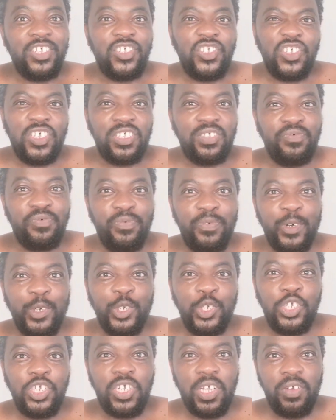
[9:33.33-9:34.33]
It's just
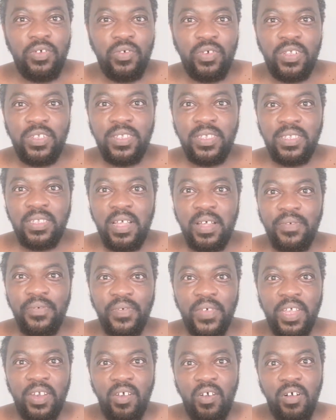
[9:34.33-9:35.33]
for general
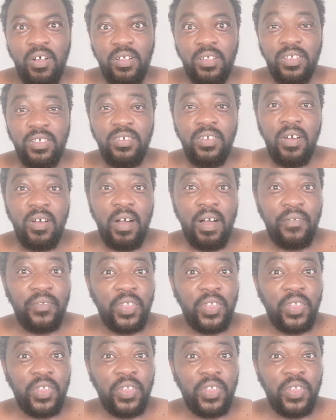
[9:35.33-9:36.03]
stuff and all, you know,